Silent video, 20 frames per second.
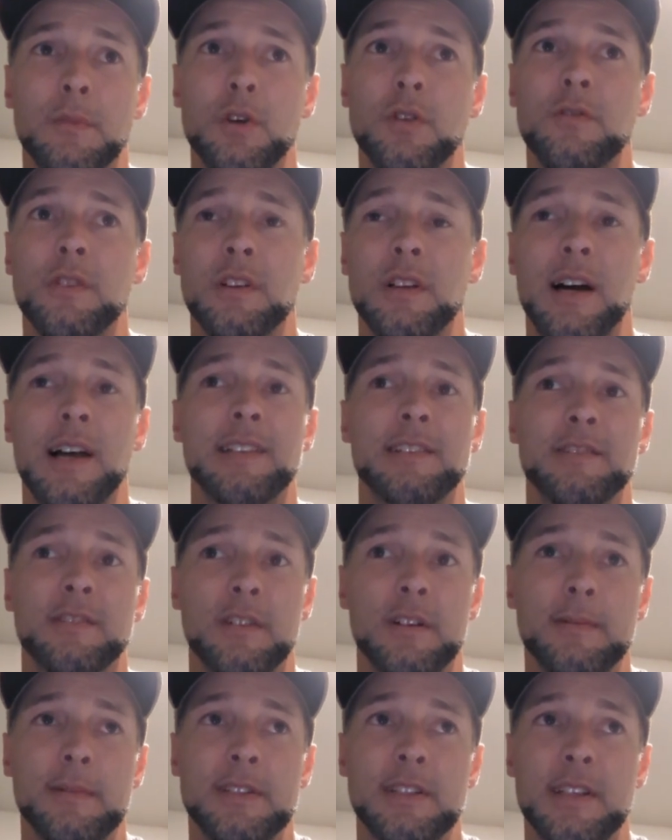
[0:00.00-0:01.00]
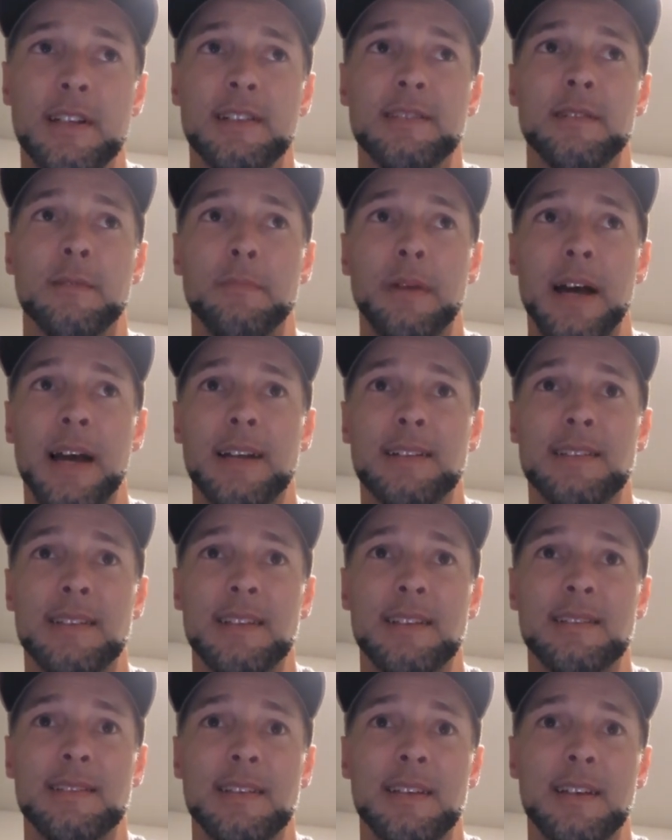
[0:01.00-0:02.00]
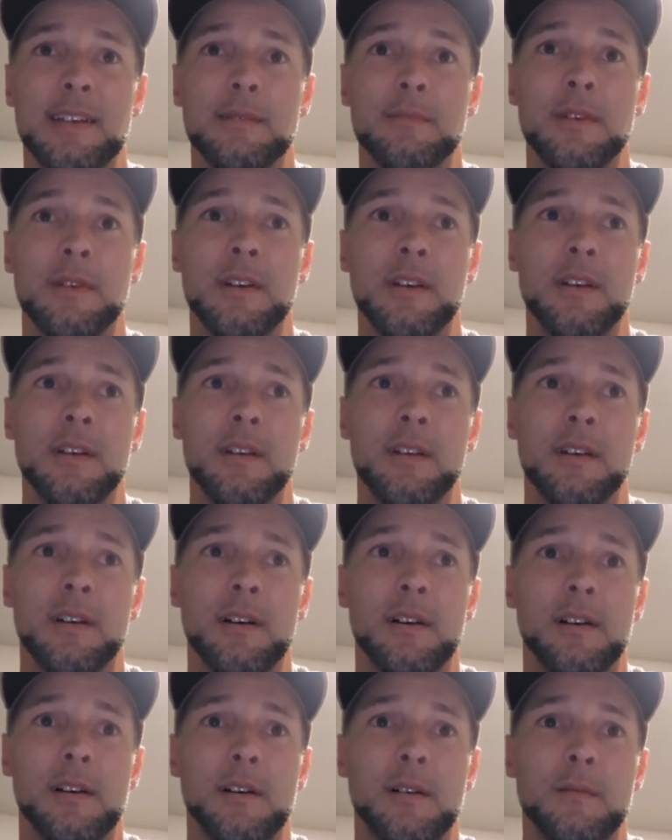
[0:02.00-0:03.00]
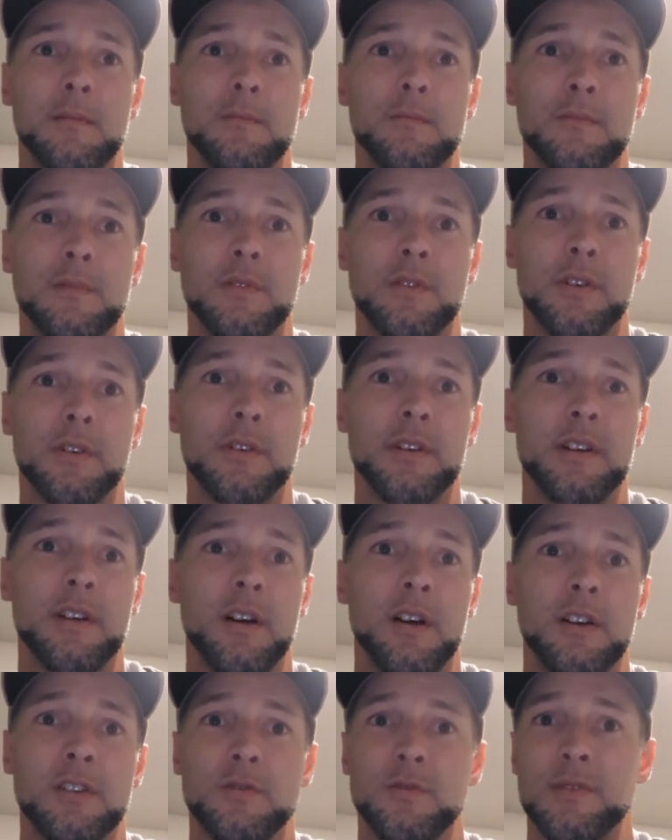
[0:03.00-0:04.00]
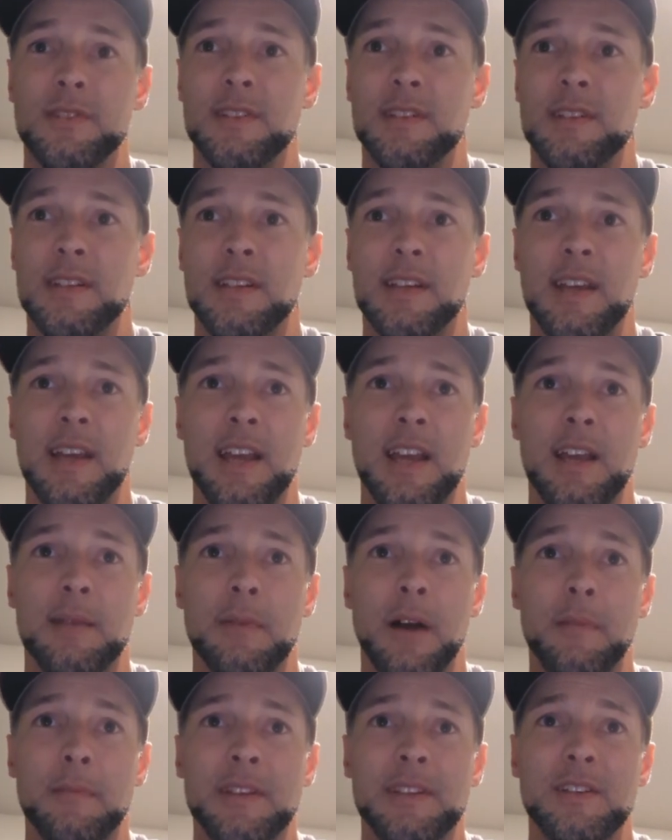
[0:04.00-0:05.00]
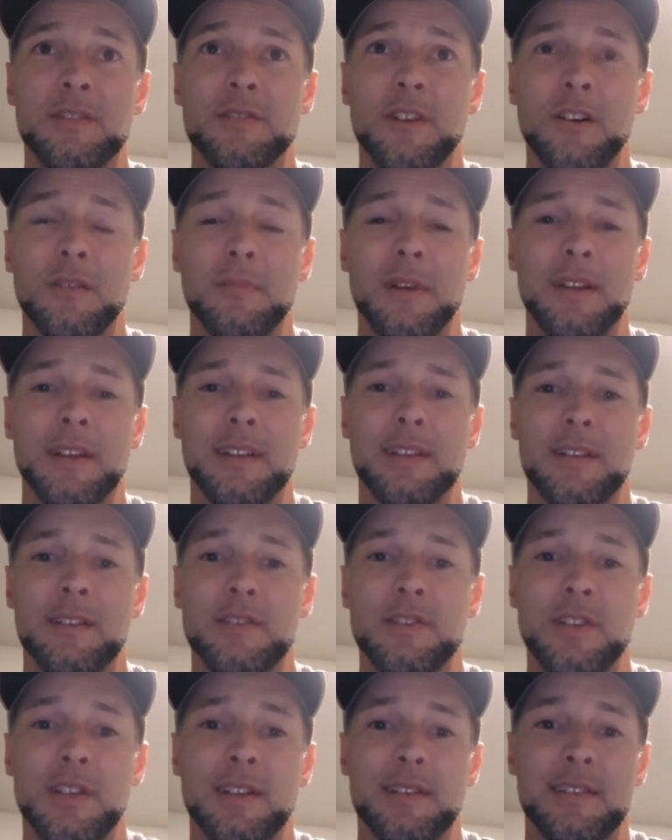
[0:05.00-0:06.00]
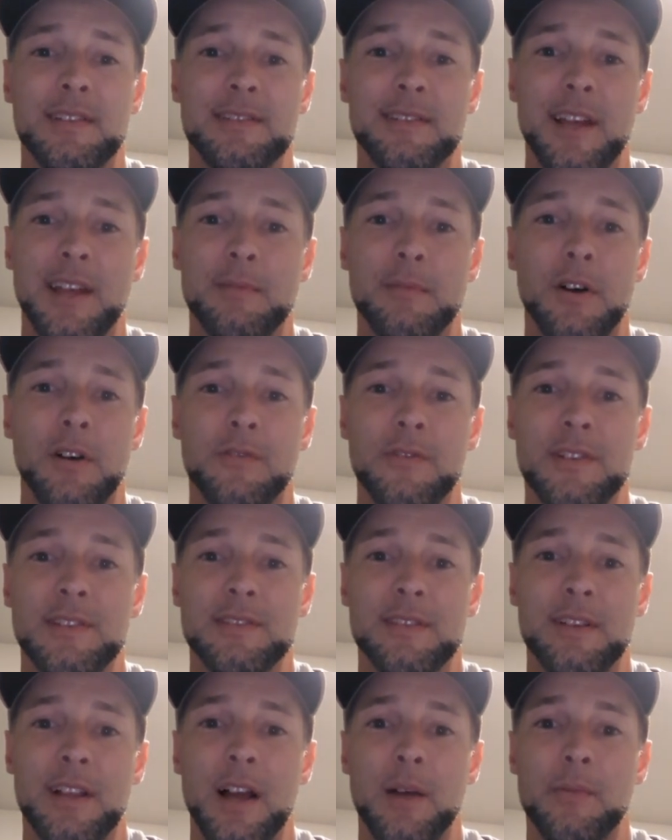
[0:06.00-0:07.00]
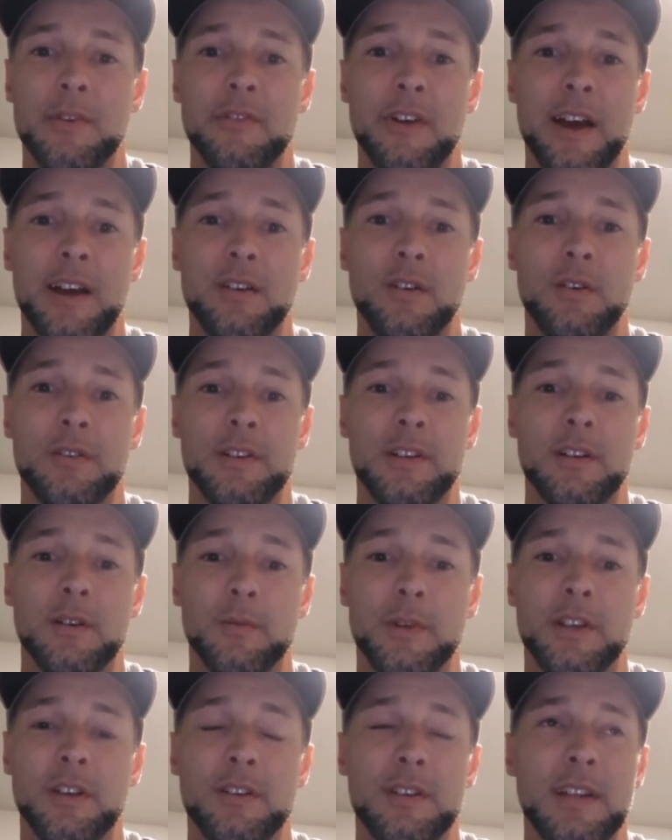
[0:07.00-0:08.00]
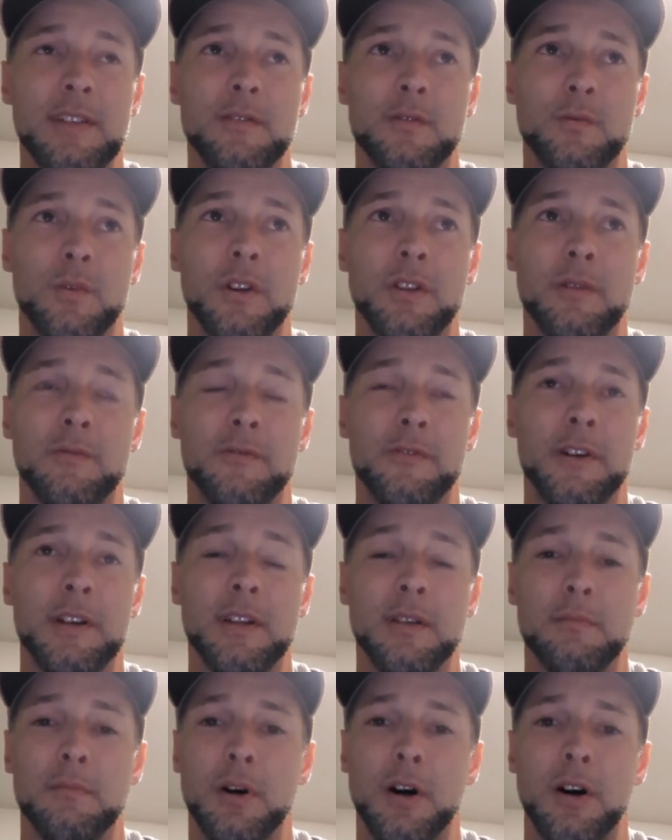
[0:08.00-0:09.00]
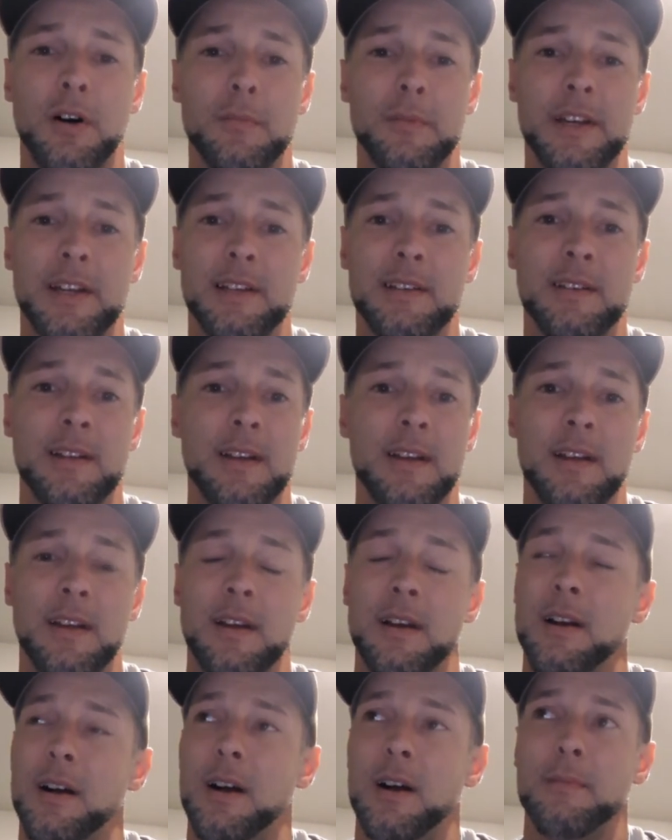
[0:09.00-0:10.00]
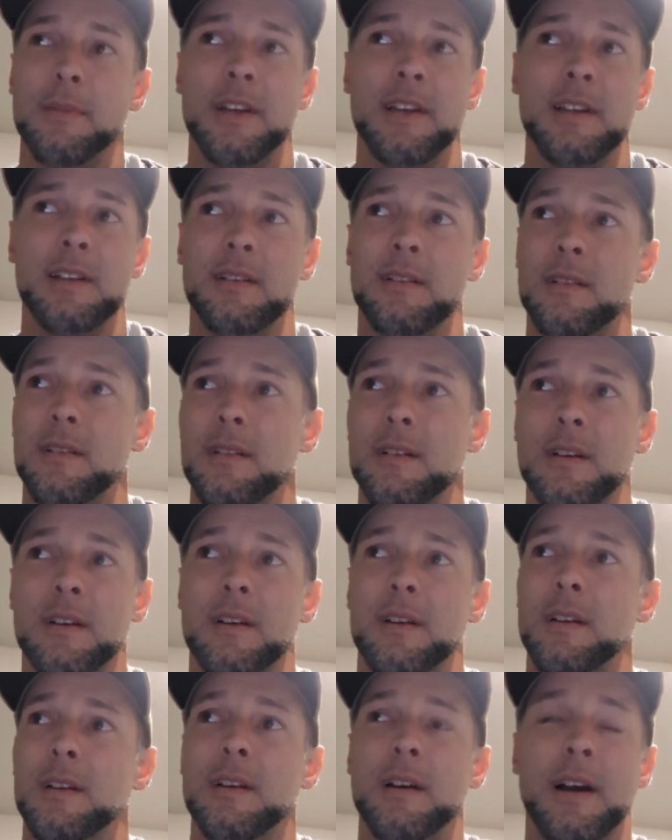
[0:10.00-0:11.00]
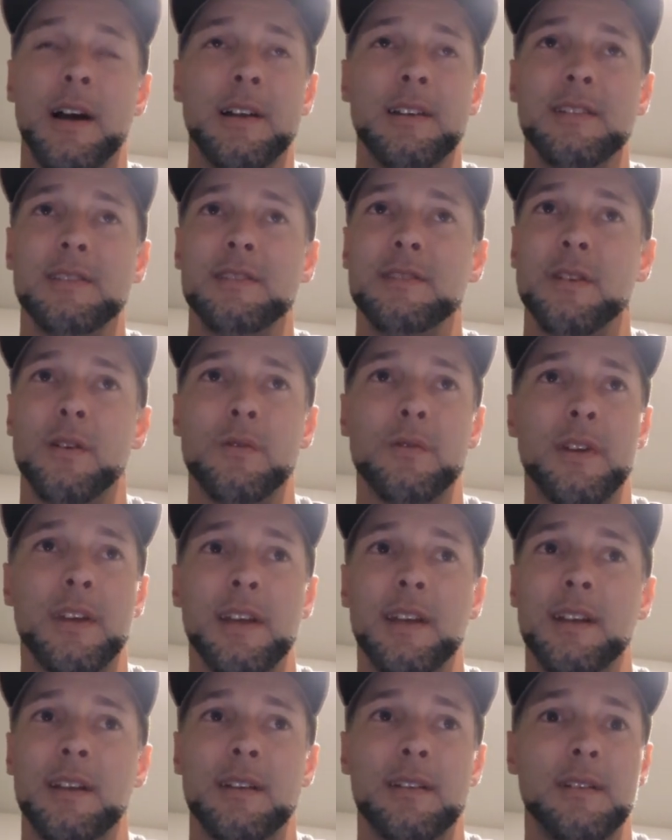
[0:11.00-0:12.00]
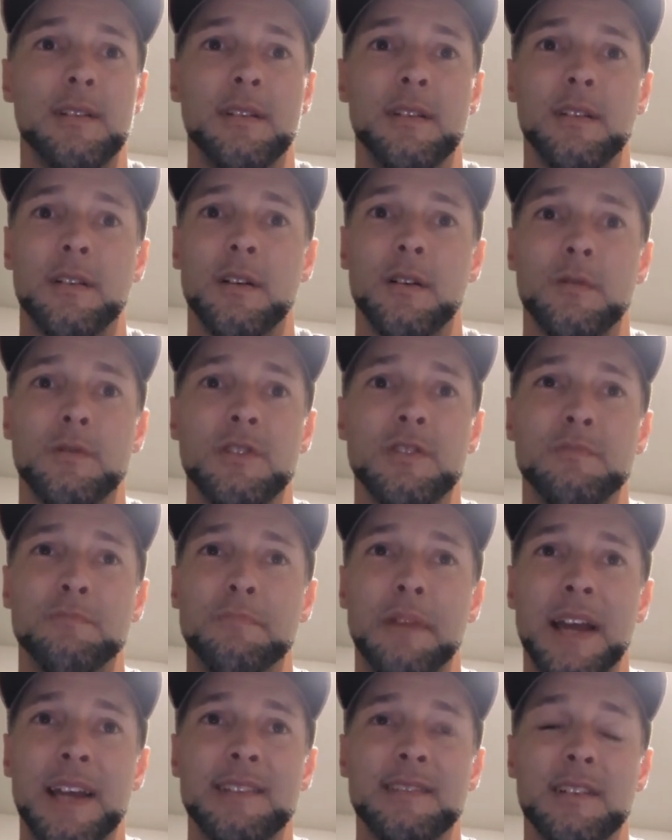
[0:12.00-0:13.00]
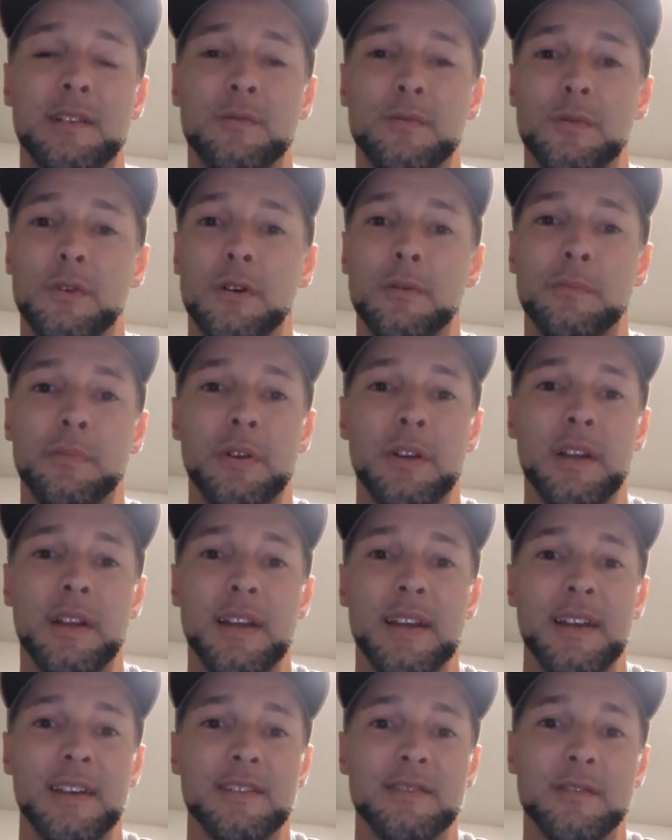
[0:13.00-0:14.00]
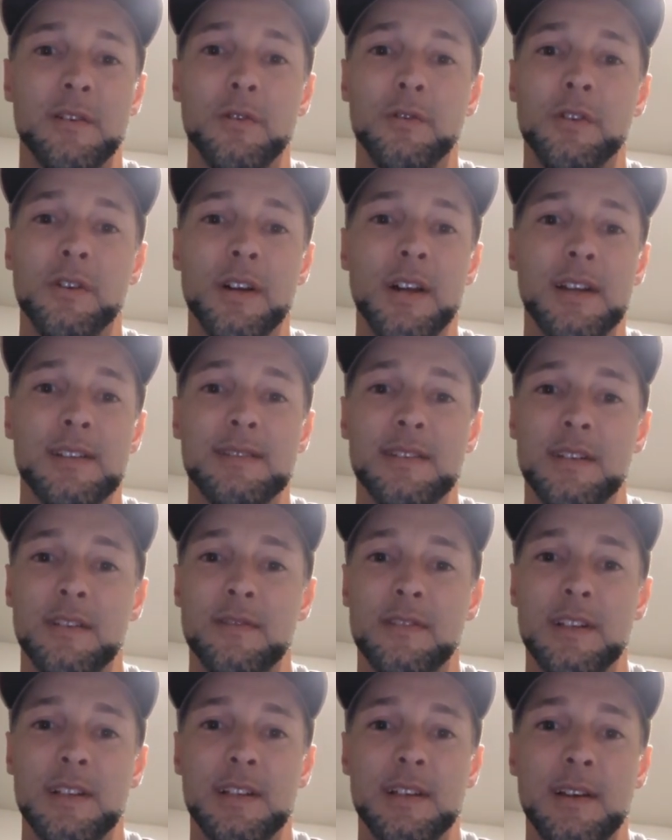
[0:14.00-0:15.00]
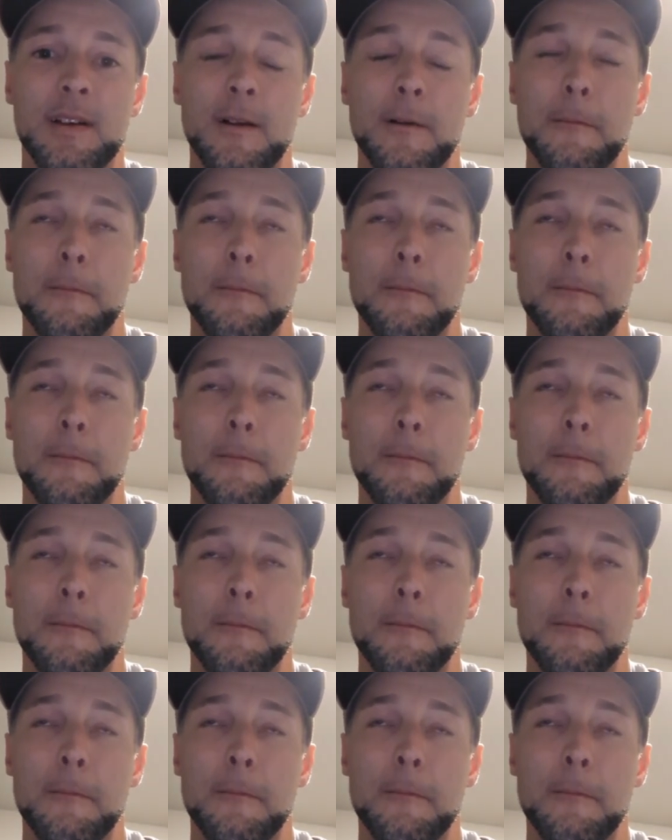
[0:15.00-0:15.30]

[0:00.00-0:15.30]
move the line of scrimmage against a Pac-10 team. Guriage was in the game. I mean, you're talking about like legit the same offensive line we've had all year, and we couldn't even run the freaking ball, man. I mean, I just don't get it. Just basic run plays, no creativity.